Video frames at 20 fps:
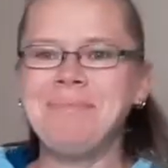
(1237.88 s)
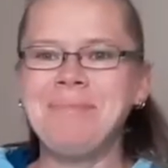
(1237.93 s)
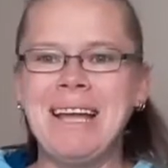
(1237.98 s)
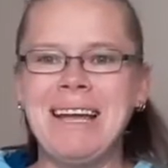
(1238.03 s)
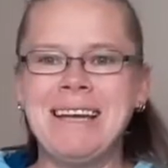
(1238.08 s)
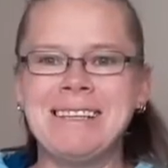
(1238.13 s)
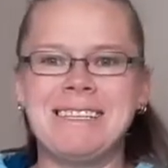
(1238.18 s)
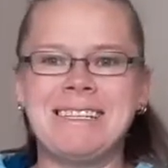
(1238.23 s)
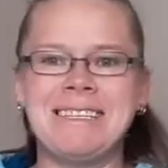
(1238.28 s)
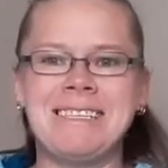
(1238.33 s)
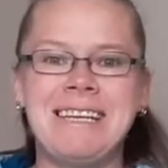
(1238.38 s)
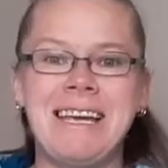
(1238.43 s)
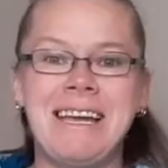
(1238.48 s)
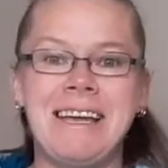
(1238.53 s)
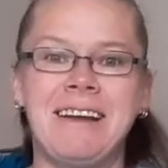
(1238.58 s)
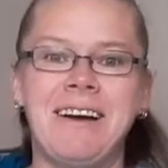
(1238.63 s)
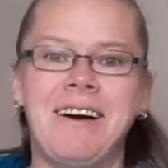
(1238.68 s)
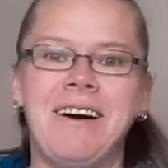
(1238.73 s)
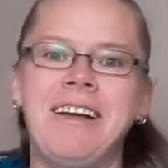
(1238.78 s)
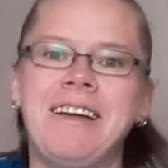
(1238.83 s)
As I
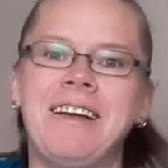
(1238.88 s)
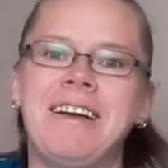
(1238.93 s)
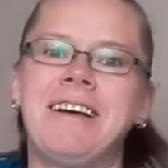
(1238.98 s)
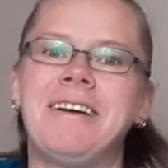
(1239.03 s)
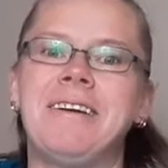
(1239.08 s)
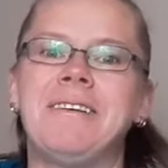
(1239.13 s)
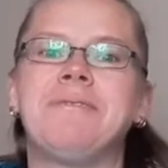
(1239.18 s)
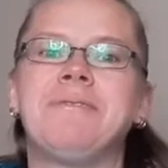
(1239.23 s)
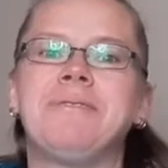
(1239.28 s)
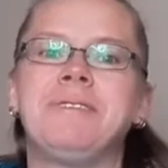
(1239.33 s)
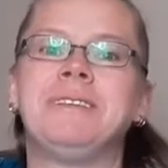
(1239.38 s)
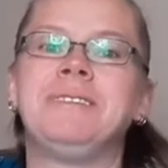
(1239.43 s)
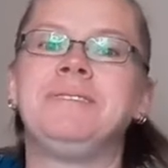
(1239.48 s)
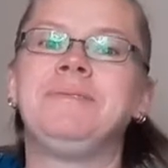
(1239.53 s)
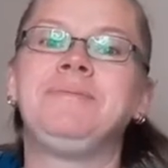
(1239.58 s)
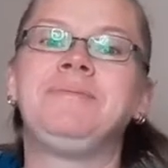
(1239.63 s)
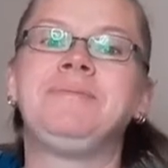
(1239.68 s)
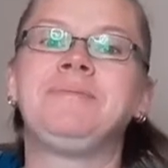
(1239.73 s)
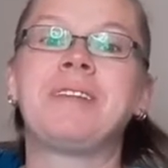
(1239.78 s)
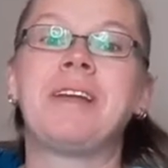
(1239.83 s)
said, I have
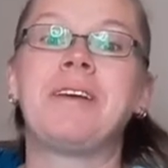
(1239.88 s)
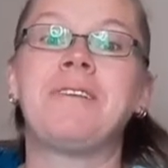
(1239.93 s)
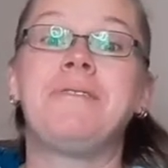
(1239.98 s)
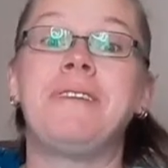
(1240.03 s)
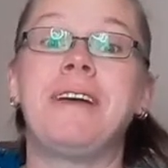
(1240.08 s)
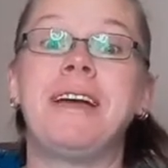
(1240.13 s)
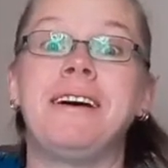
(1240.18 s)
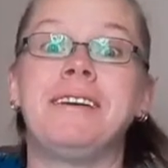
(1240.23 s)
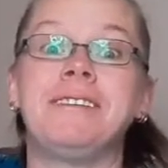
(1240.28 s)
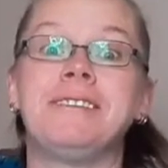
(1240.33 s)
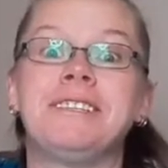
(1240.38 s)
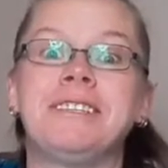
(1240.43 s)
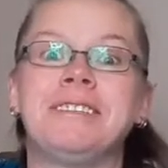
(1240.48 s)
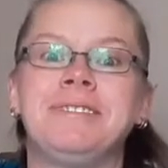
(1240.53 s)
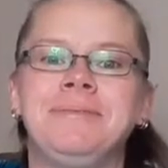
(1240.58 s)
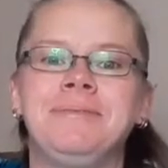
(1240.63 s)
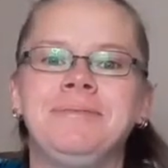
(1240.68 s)
found